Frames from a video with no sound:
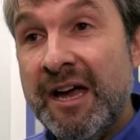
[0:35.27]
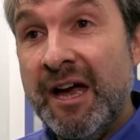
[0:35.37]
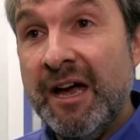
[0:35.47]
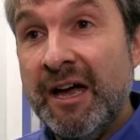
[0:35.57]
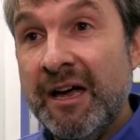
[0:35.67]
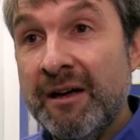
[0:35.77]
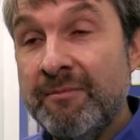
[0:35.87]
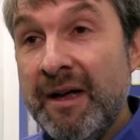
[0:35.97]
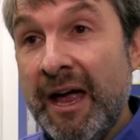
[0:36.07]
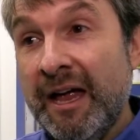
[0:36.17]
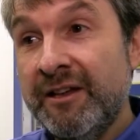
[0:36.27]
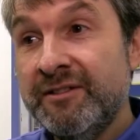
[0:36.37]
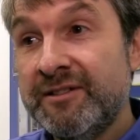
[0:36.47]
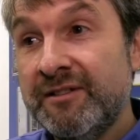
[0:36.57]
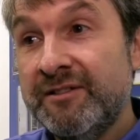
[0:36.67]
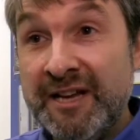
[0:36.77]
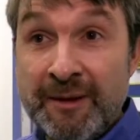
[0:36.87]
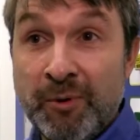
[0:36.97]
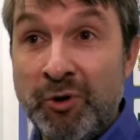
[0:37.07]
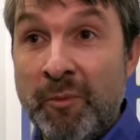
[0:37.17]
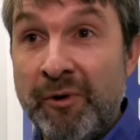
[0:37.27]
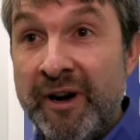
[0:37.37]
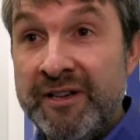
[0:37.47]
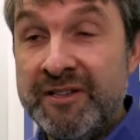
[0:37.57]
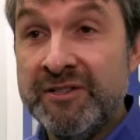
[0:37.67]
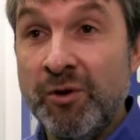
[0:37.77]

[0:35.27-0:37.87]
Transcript: and teleport operators